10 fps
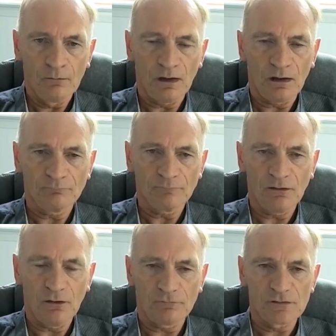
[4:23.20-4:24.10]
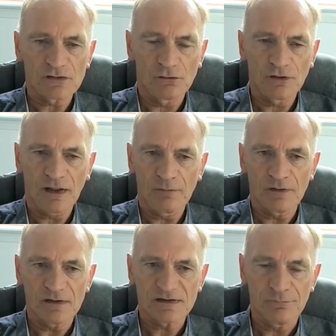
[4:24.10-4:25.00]
A lot of us all came at
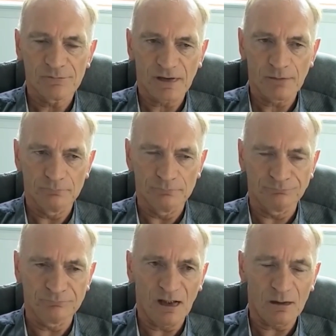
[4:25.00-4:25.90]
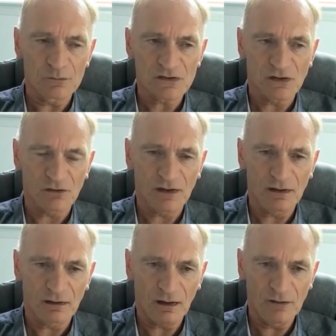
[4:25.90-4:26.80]
the same time. I was
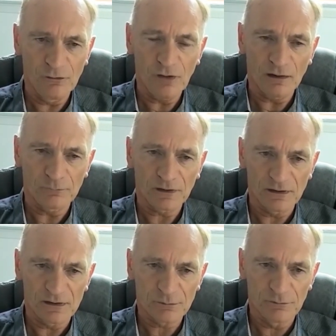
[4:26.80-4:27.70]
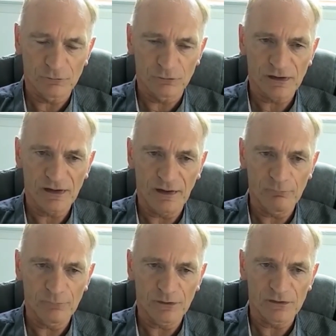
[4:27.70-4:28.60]
lucky. I knew Alec McLeish before I
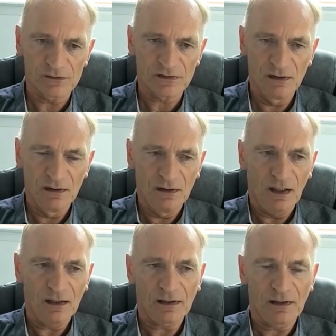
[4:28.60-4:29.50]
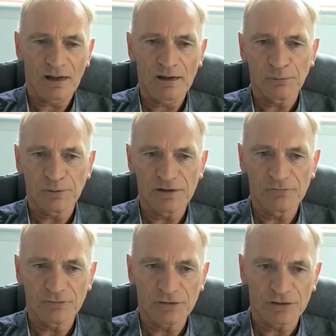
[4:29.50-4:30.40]
came because Alec and I
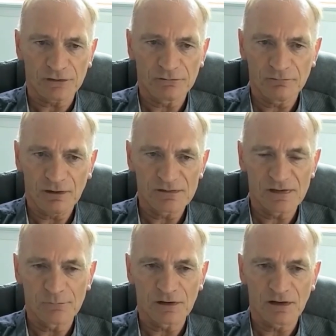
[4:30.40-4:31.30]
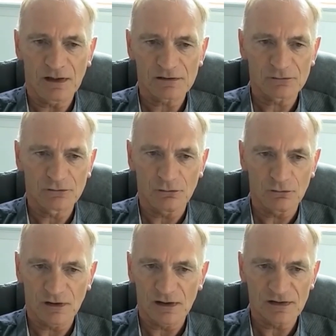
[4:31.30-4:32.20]
played for a team in Glasgow called
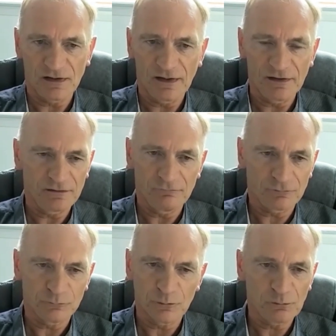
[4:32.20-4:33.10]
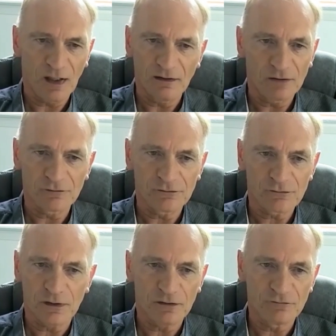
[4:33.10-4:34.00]
Glasgow United from about 11,
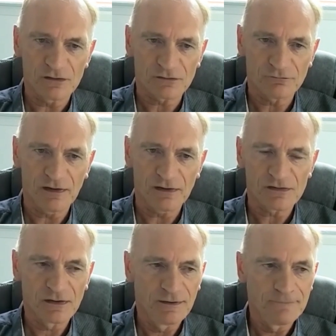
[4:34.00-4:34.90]
12 years of age.